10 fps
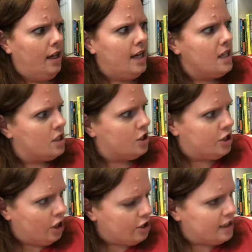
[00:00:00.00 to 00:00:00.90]
"It
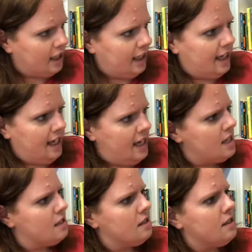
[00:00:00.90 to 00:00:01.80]
certainly
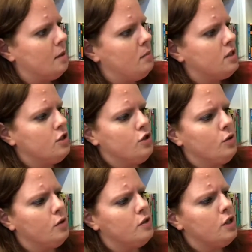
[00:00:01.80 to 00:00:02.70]
is," said Mrs.
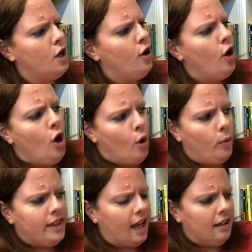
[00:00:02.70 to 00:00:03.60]
Jules.
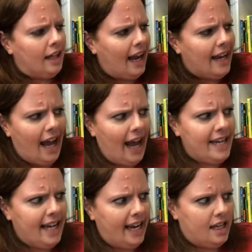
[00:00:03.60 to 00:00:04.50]
"Without light, I
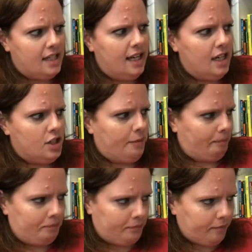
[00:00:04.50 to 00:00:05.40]
can't teach,
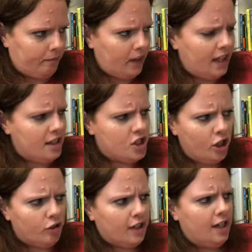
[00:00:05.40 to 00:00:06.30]
and the
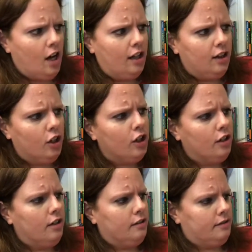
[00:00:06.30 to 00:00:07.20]
children cannot
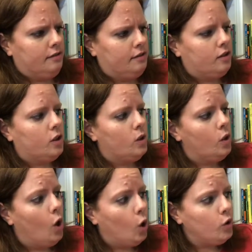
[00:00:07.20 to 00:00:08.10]
learn.
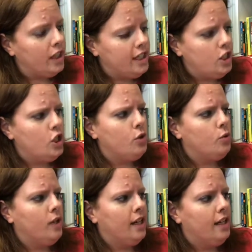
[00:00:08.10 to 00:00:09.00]
Only
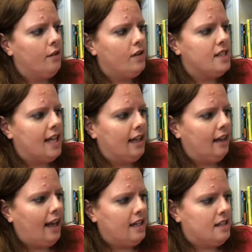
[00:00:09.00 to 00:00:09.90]
you can give us that
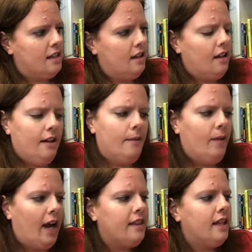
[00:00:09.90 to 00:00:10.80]
light.
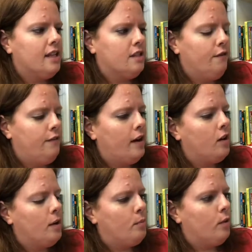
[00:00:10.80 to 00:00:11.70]
I think it's a
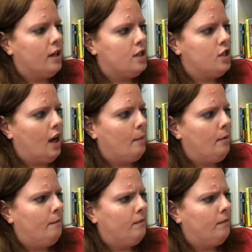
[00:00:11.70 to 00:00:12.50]
very important job."